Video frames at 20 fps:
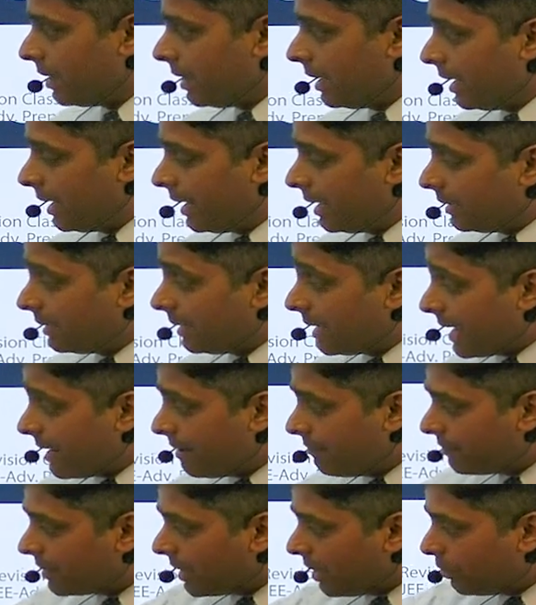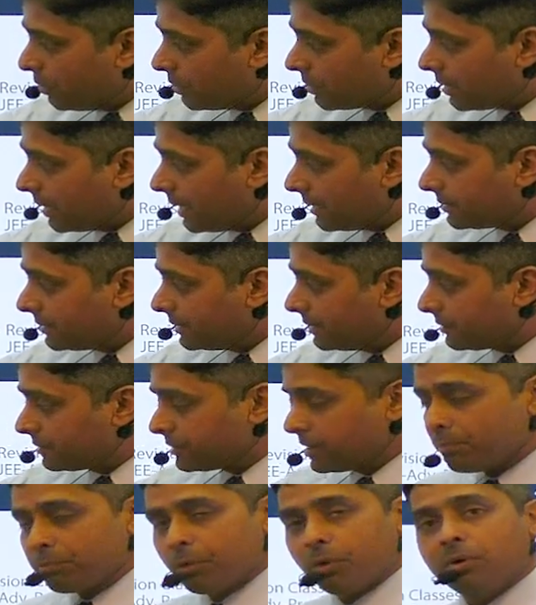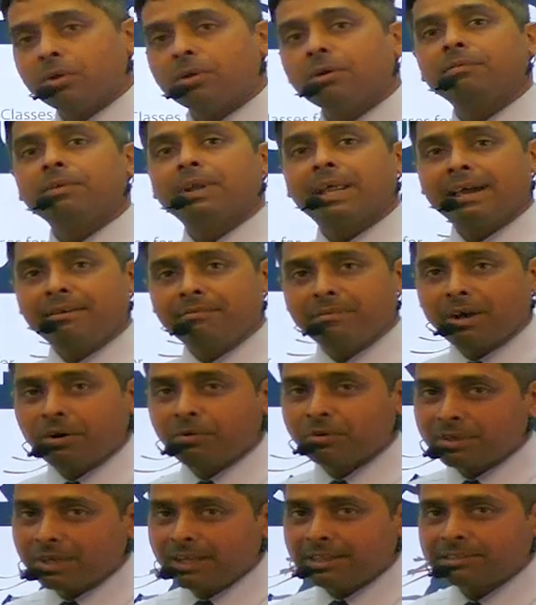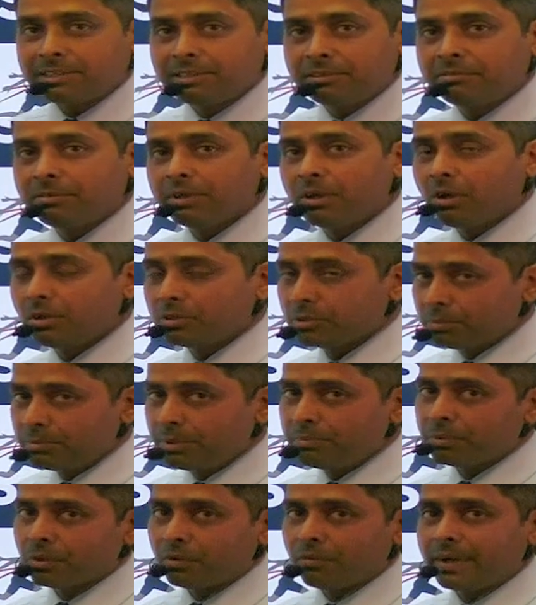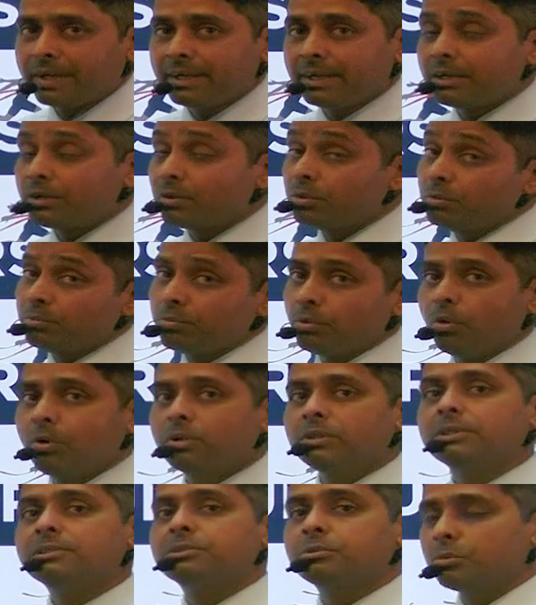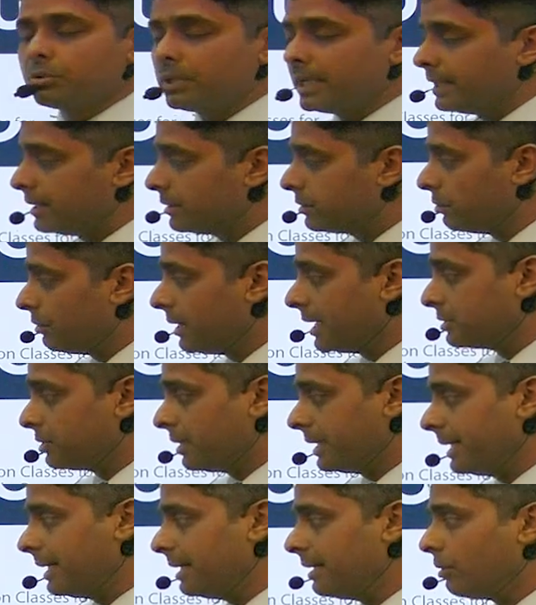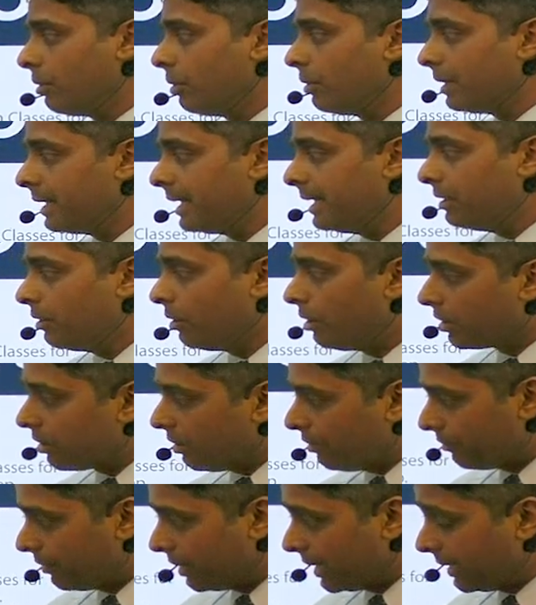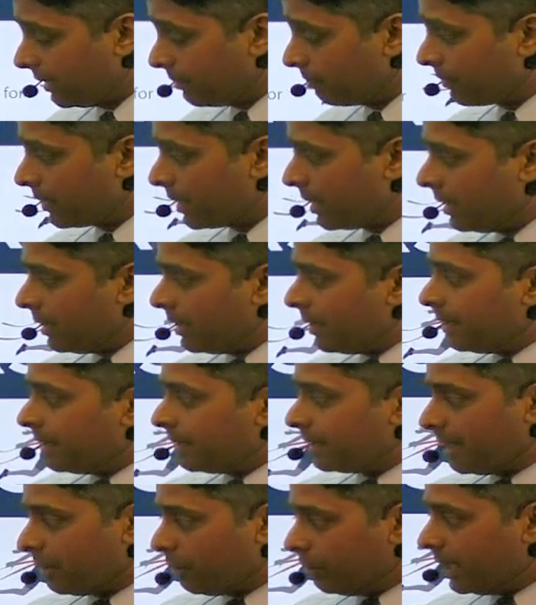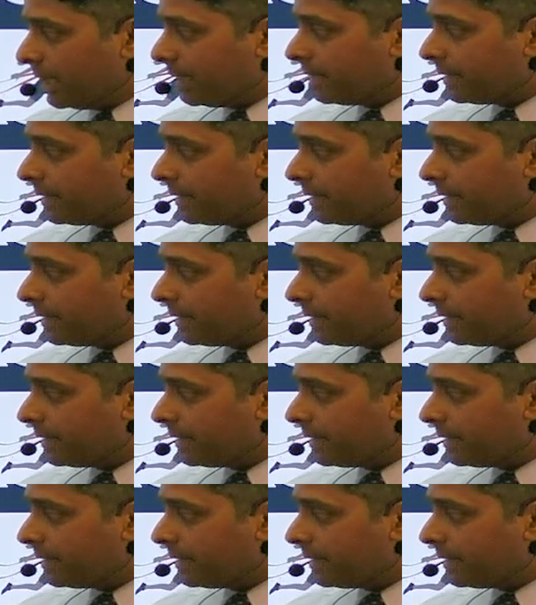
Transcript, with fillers: Uh, live doubt classes, support of live doubt classes will also be provided to both students who are joining online or offline. Regular